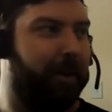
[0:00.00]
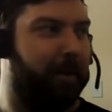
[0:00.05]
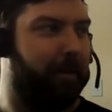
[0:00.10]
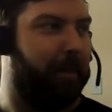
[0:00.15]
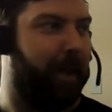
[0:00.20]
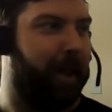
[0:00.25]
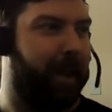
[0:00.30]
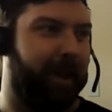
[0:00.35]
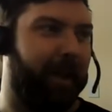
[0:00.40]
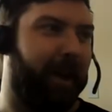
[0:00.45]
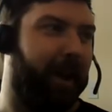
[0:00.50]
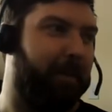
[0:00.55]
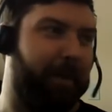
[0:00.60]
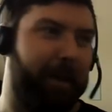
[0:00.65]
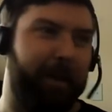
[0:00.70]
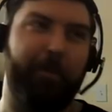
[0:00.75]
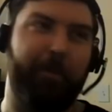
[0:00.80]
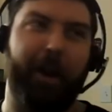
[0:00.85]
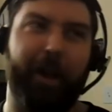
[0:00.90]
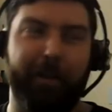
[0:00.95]
may i
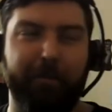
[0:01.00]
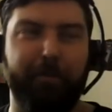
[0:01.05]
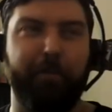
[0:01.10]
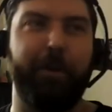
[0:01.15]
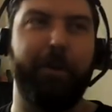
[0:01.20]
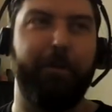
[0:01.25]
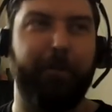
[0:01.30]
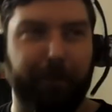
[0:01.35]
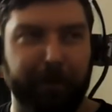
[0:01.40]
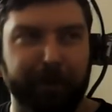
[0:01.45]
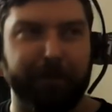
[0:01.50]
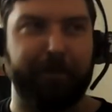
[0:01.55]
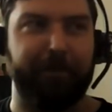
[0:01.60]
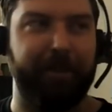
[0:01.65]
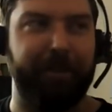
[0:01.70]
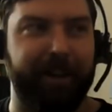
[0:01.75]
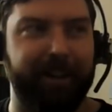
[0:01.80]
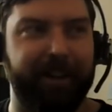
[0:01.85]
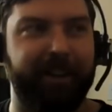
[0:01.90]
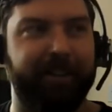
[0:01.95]
mean when i when you first
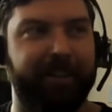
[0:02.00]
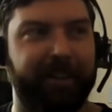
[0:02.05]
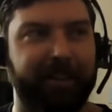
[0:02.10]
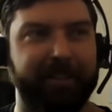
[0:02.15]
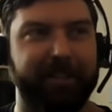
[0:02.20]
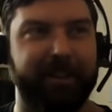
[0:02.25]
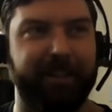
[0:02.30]
read it it doesn't